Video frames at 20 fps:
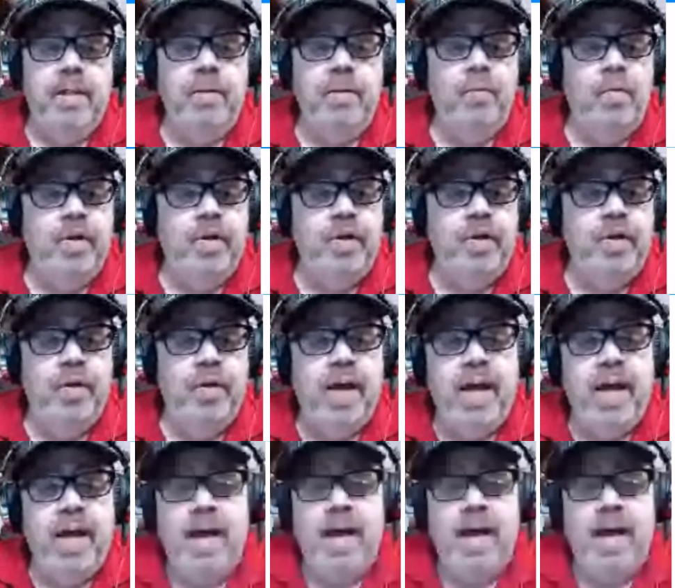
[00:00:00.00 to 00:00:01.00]
And then when you
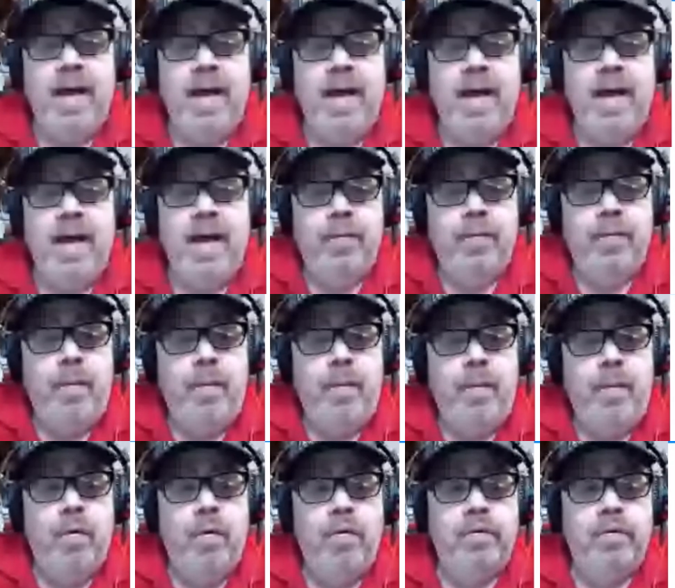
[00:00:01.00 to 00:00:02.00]
have 3 or
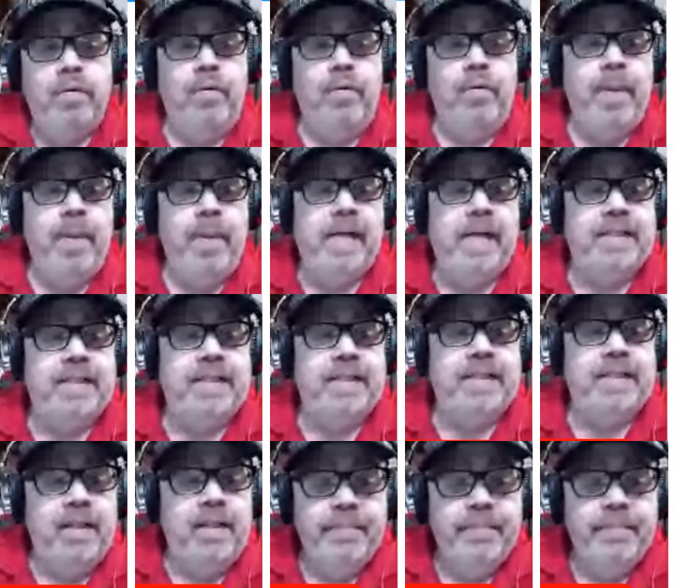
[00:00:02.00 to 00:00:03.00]
more in your
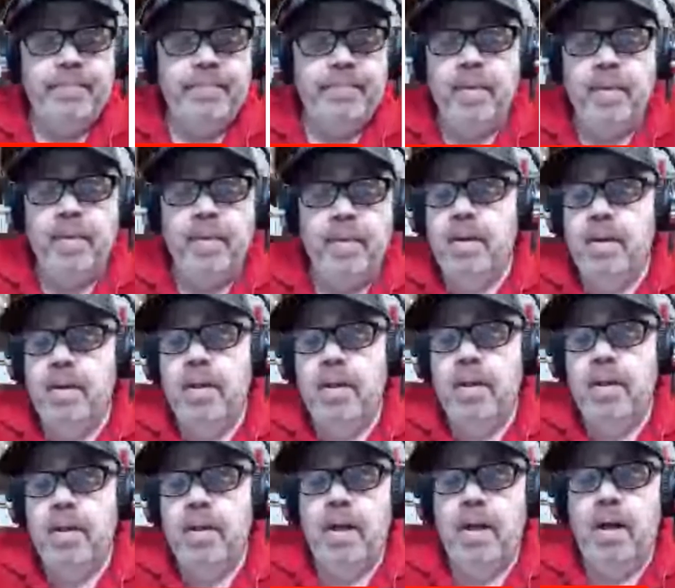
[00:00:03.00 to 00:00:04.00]
basket,
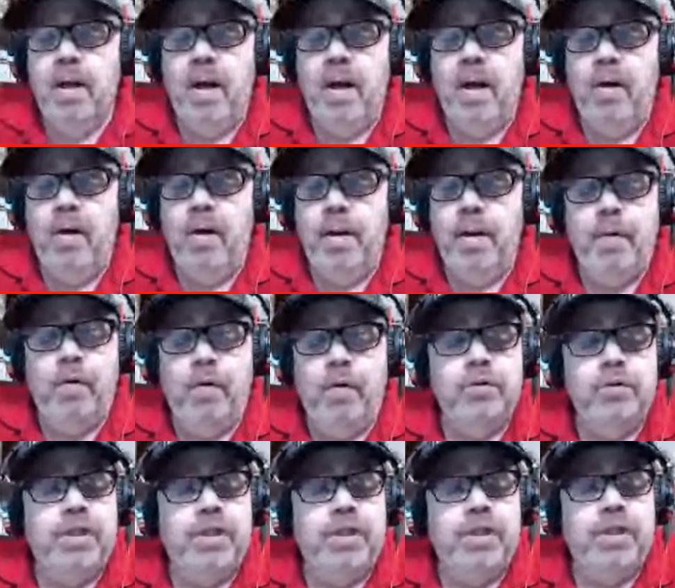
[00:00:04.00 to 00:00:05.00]
upon
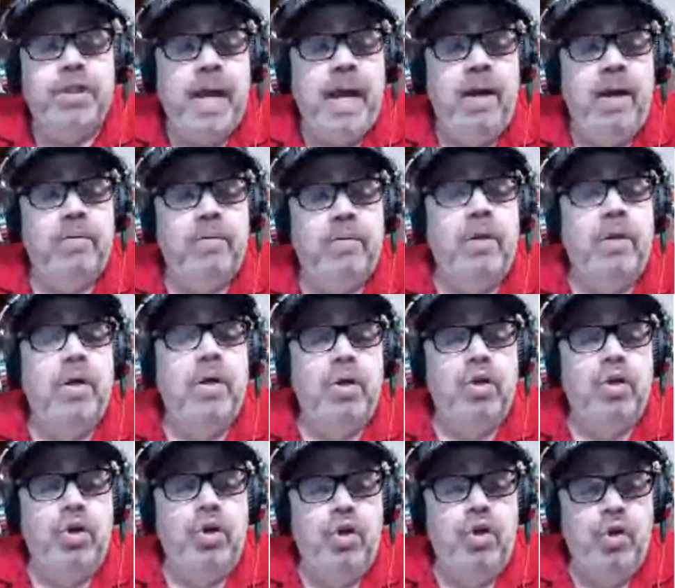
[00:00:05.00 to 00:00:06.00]
checkout,
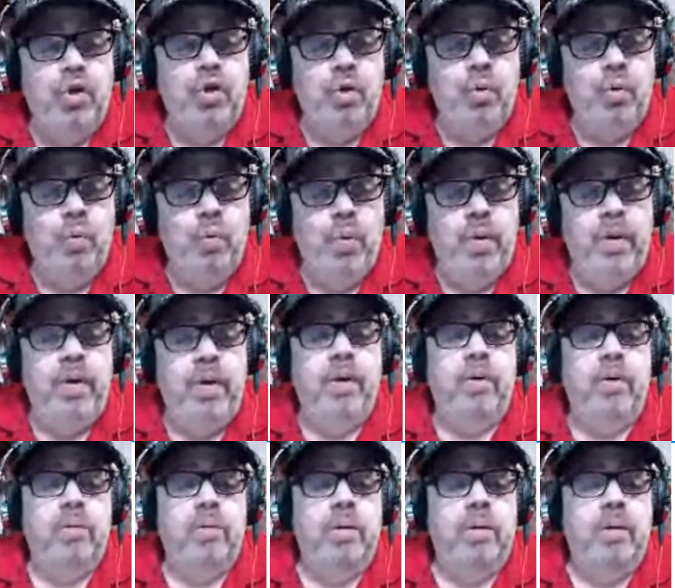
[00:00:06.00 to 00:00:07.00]
you
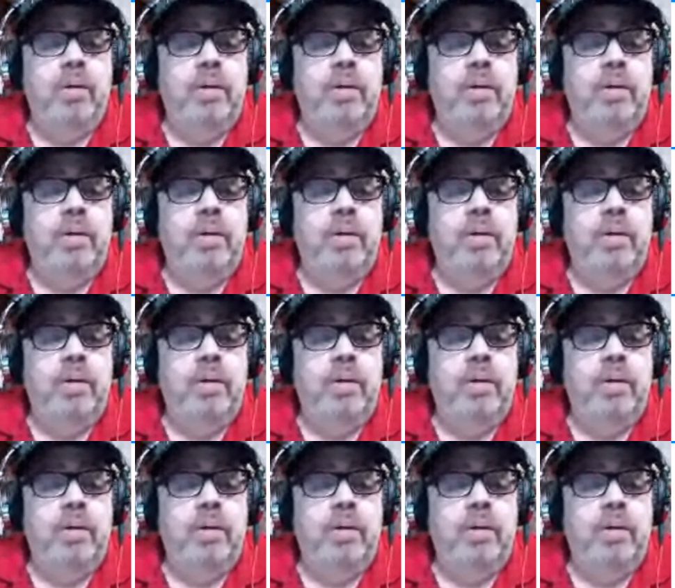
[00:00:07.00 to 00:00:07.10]
will